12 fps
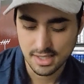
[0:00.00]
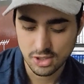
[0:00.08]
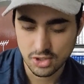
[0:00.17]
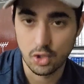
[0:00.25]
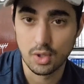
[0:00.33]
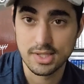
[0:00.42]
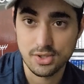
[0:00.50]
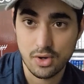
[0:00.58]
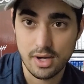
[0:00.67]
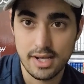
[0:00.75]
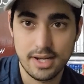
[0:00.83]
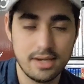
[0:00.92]
So let's
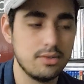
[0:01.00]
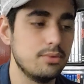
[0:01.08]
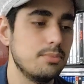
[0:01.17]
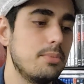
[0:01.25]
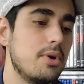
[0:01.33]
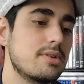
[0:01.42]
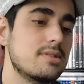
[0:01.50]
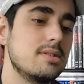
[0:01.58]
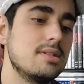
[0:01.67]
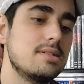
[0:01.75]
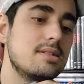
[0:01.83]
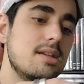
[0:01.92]
go ahead and unbox
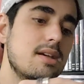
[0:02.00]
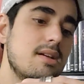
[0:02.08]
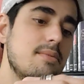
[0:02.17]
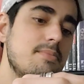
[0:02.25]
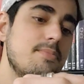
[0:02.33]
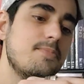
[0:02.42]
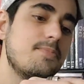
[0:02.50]
this gem.